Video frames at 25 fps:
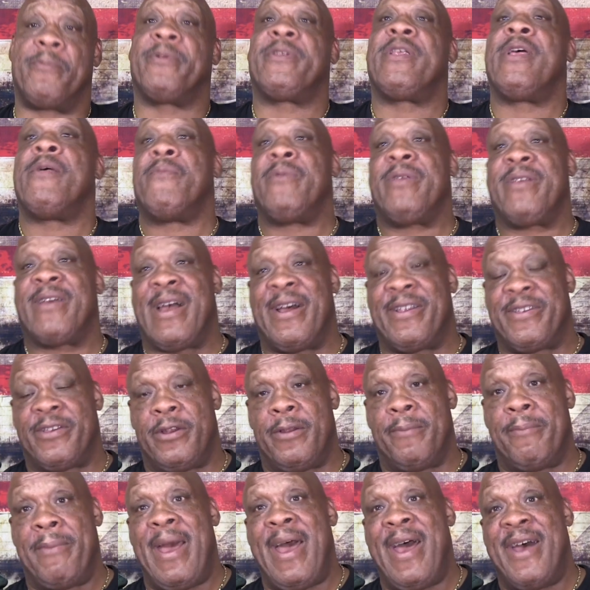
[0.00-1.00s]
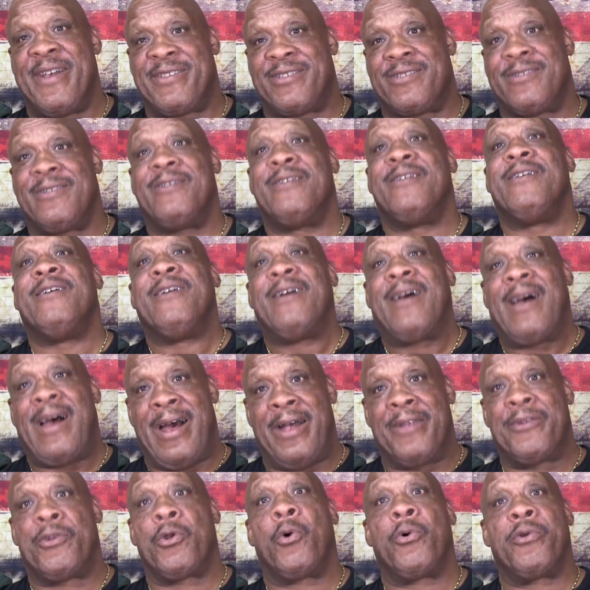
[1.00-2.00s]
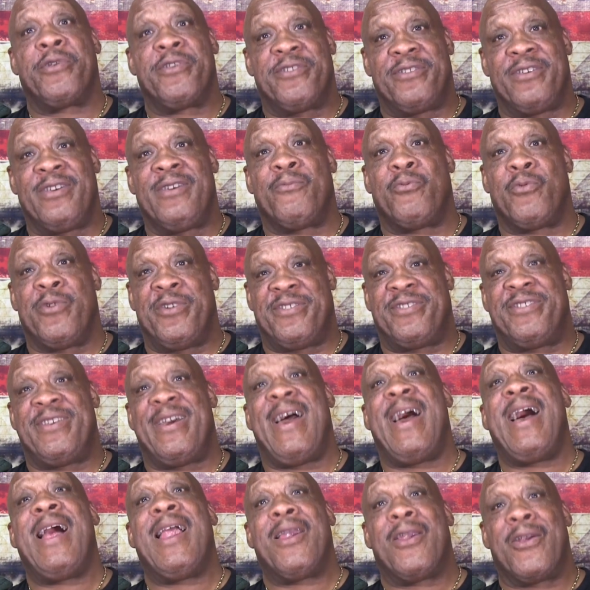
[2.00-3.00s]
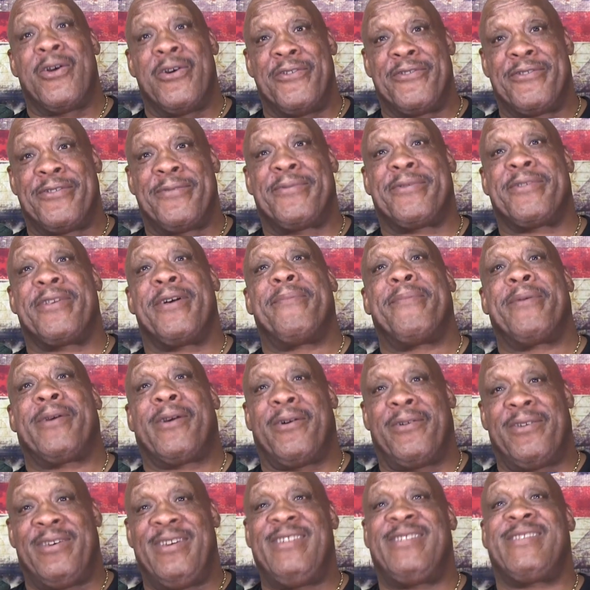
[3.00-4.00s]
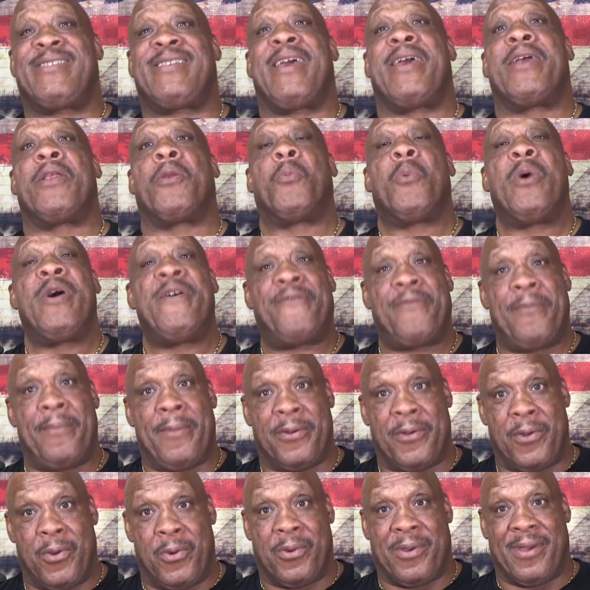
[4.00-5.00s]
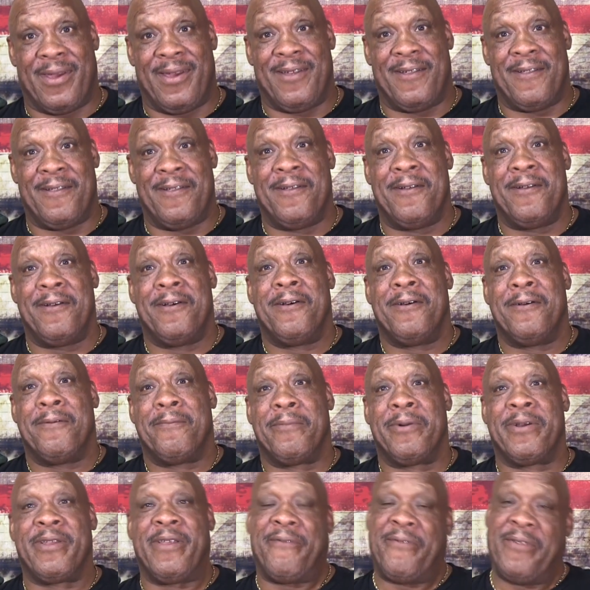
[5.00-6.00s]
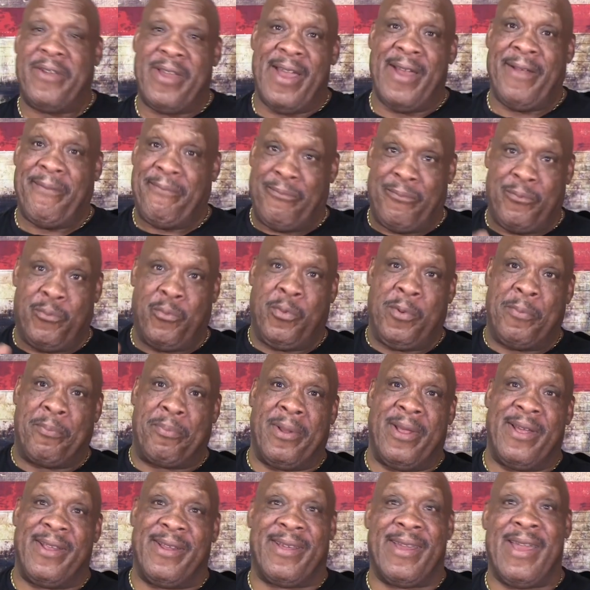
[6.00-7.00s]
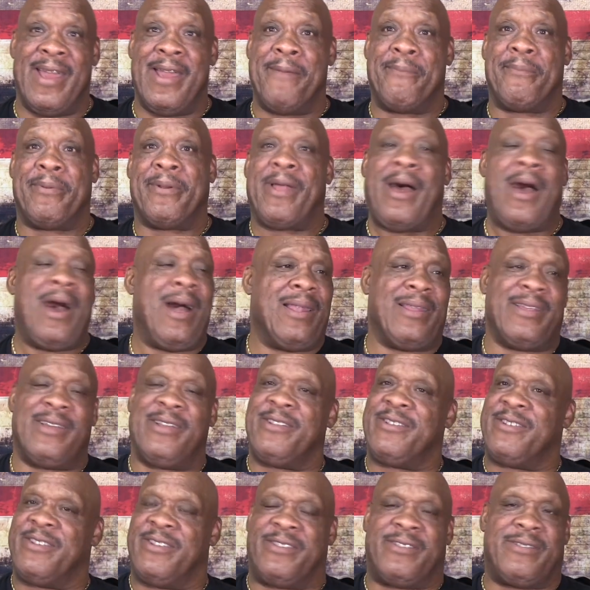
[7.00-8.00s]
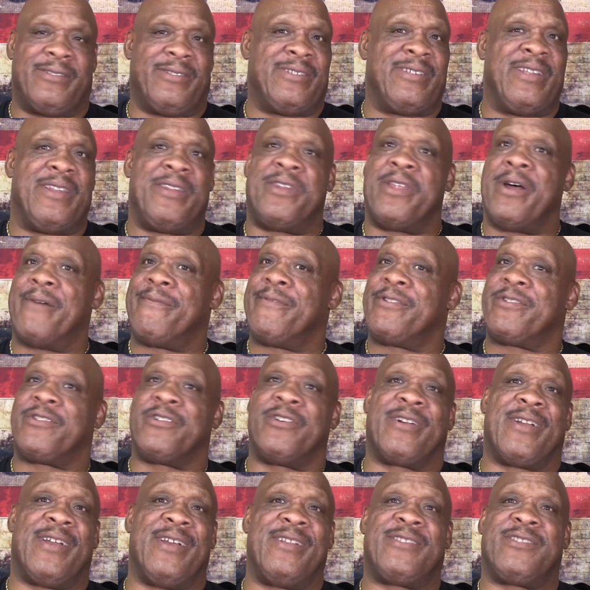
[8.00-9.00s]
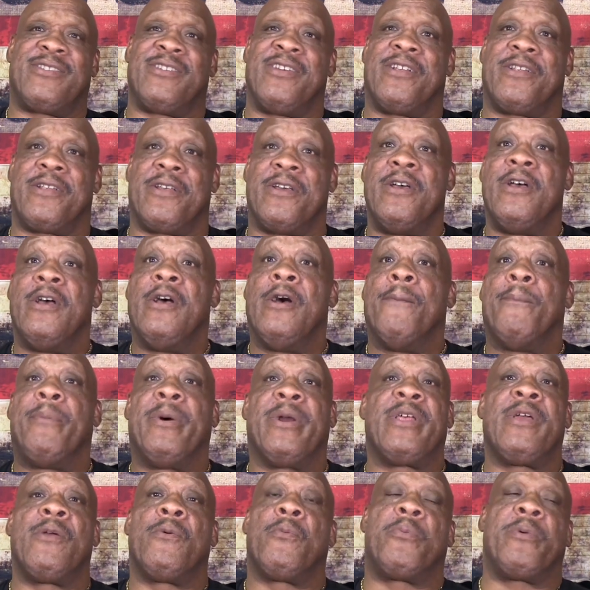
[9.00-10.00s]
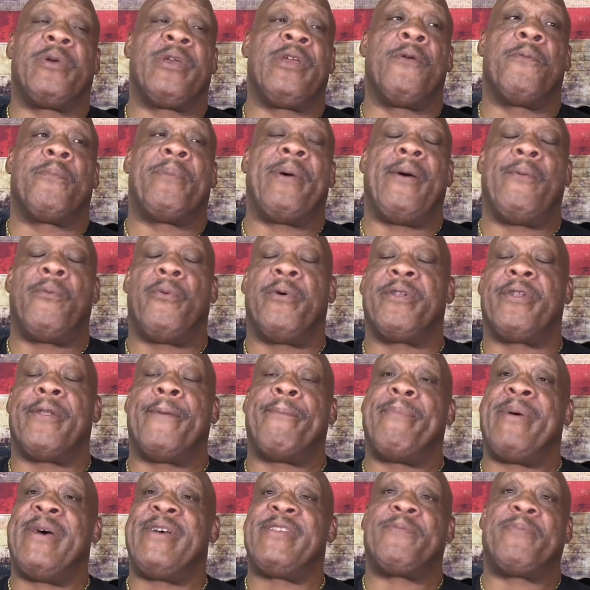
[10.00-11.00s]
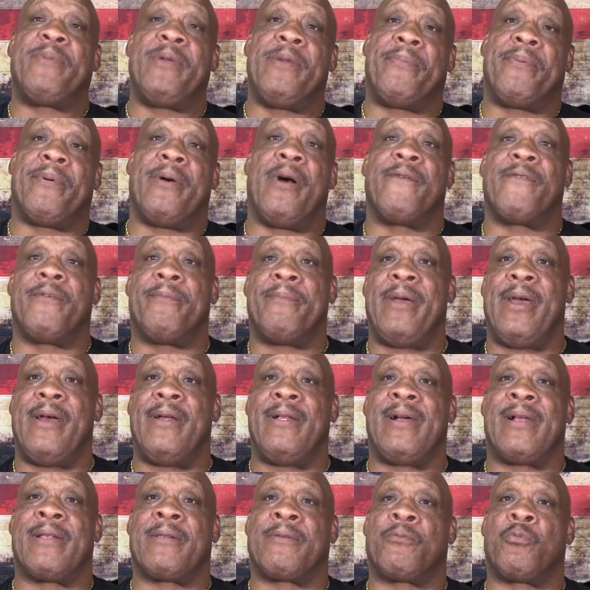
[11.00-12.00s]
But then when he got to the match, I noticed he wished he had learned some stuff because he stayed away from Inoki. But if he had played the game, but Ali just didn't never took it, said it. But he was about one of the best people I ever met.